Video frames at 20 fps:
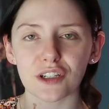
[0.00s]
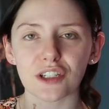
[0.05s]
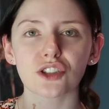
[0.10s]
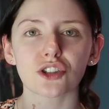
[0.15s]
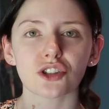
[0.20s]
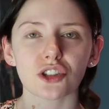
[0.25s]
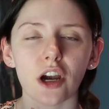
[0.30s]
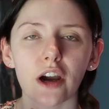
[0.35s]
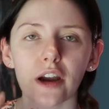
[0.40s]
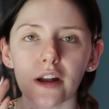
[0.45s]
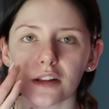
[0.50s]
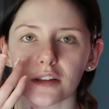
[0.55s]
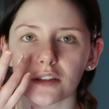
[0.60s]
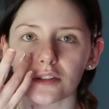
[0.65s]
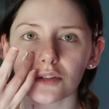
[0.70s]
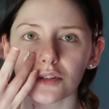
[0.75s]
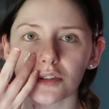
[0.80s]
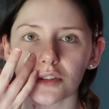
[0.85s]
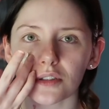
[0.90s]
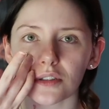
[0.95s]
each child, I
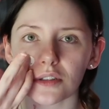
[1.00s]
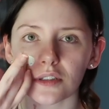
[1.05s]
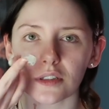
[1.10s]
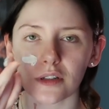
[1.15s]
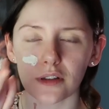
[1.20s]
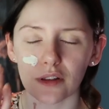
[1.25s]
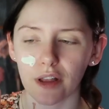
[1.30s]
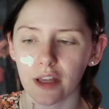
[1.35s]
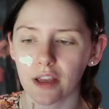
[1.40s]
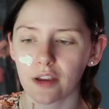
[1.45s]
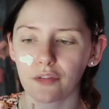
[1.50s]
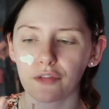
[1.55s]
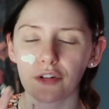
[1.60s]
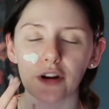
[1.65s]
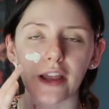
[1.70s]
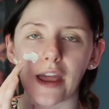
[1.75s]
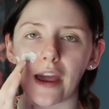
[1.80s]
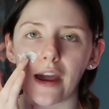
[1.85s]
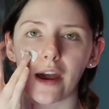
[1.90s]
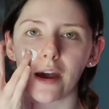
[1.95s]
just like
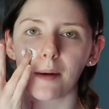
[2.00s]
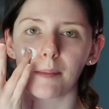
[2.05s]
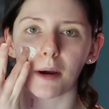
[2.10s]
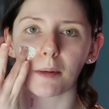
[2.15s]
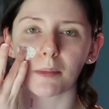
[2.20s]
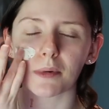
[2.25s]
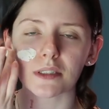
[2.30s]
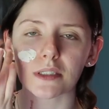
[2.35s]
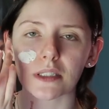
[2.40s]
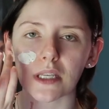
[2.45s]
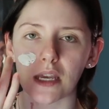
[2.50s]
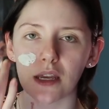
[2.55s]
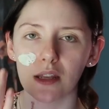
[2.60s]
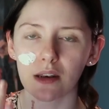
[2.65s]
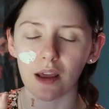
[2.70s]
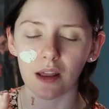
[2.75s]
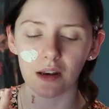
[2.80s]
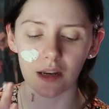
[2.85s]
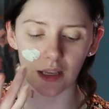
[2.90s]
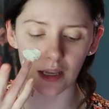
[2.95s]
forget about my
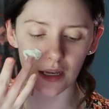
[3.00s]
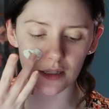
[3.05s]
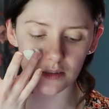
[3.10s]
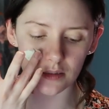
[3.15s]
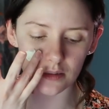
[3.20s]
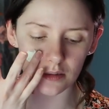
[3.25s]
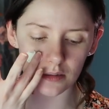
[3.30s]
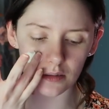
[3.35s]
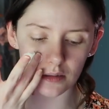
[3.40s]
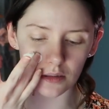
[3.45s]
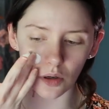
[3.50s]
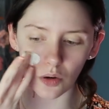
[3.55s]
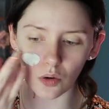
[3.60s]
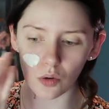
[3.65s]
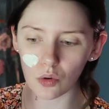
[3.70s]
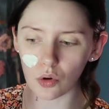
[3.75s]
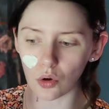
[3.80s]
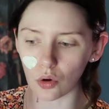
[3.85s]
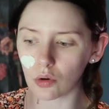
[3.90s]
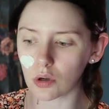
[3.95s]
skin and it gets
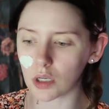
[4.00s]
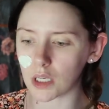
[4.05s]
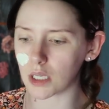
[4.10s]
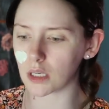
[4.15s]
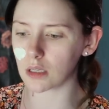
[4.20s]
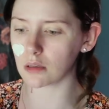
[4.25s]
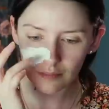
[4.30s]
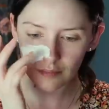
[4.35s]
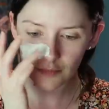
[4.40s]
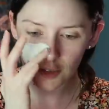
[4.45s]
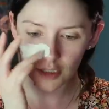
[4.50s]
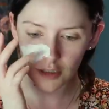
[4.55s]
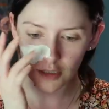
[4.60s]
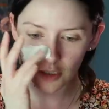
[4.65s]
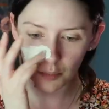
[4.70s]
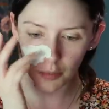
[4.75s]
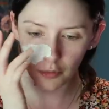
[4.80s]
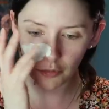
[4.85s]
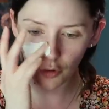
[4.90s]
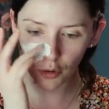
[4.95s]
so gunky.
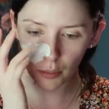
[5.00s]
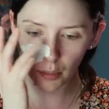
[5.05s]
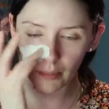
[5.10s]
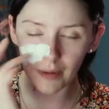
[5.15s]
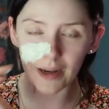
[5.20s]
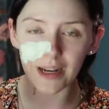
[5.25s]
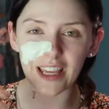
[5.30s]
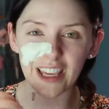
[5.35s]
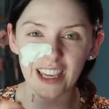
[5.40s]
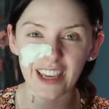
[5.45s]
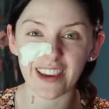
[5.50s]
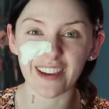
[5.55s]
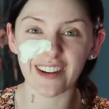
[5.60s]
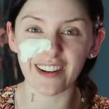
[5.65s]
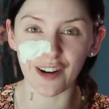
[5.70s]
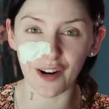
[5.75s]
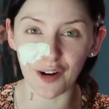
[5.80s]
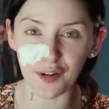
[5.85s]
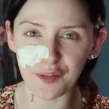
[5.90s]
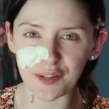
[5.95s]
So before we really
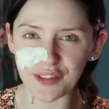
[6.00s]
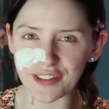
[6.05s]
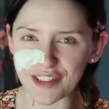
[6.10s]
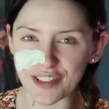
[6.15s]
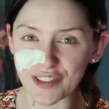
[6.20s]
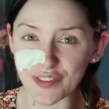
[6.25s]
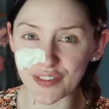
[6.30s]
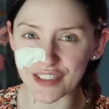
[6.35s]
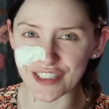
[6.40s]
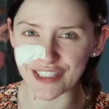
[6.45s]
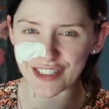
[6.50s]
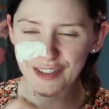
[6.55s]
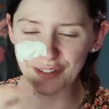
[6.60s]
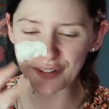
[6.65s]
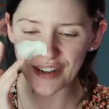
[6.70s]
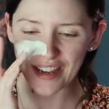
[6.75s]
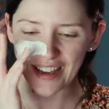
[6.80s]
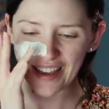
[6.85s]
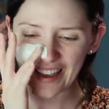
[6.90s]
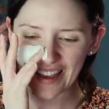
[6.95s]
kick off with this
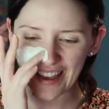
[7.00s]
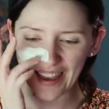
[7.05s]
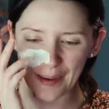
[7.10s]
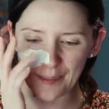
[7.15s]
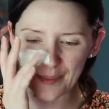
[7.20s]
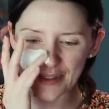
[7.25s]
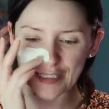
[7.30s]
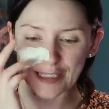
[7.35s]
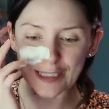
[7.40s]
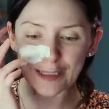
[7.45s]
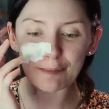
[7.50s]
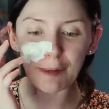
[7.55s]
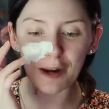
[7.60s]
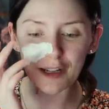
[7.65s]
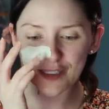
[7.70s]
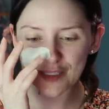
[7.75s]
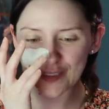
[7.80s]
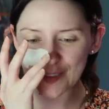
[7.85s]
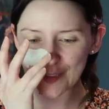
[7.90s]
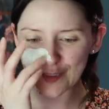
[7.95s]
video, it's
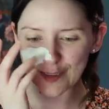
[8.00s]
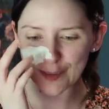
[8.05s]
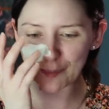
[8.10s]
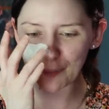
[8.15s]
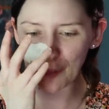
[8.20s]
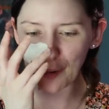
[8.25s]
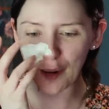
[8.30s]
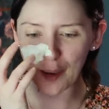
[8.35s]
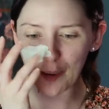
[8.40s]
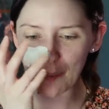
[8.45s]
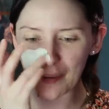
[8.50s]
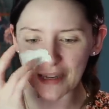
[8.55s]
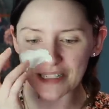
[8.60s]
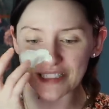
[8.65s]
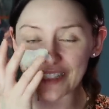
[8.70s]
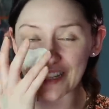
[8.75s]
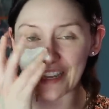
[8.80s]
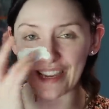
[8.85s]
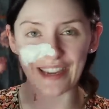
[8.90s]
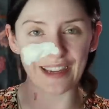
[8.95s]
sponsored by
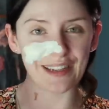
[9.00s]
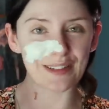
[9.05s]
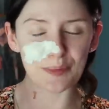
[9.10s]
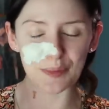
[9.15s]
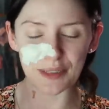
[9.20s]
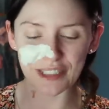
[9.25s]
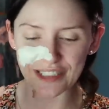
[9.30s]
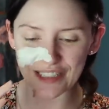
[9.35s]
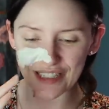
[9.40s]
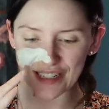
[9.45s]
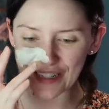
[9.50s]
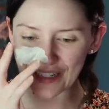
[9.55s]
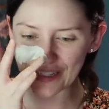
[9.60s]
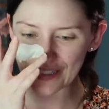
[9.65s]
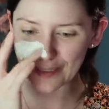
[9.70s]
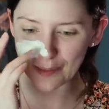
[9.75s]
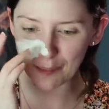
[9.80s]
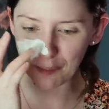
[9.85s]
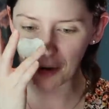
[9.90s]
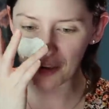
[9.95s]
Beducated, which
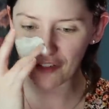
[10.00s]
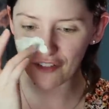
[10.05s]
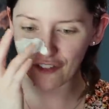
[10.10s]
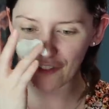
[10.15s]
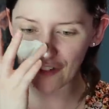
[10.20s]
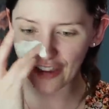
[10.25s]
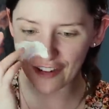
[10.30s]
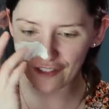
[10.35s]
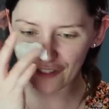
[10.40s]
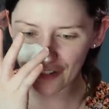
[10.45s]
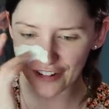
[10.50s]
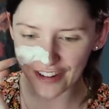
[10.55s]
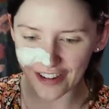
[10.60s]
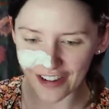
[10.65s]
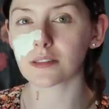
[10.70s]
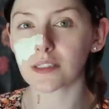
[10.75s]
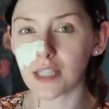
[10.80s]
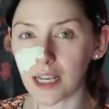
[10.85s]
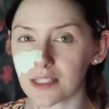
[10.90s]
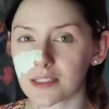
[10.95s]
is my favorite
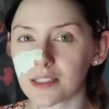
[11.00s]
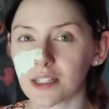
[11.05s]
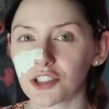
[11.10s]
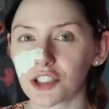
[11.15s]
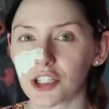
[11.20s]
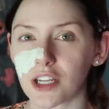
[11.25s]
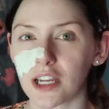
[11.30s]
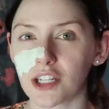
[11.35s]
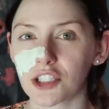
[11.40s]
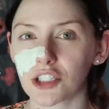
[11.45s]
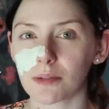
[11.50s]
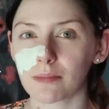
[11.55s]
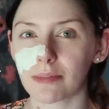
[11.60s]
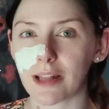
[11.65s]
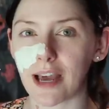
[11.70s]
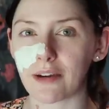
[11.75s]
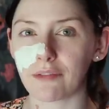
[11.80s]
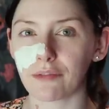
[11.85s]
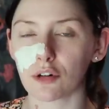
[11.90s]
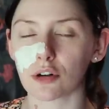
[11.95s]
sex education
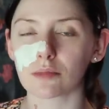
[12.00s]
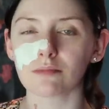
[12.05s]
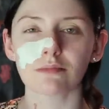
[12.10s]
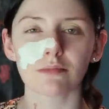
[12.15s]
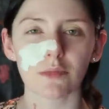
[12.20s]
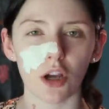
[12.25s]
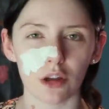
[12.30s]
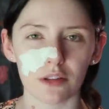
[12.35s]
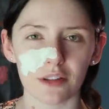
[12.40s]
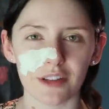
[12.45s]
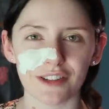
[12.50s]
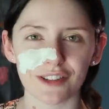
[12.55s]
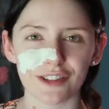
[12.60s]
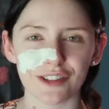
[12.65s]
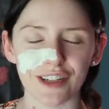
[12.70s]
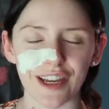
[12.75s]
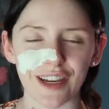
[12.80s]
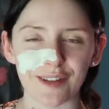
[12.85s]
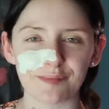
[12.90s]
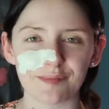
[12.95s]
platform on the
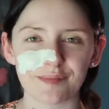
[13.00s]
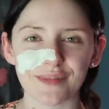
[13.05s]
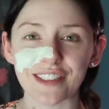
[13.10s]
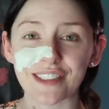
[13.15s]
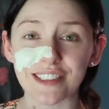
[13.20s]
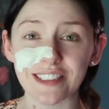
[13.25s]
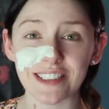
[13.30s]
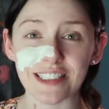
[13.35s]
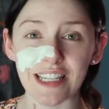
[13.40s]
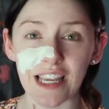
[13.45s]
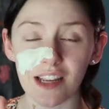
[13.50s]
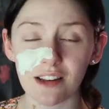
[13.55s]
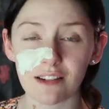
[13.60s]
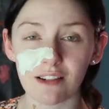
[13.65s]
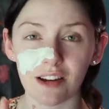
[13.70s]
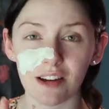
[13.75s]
internet. Date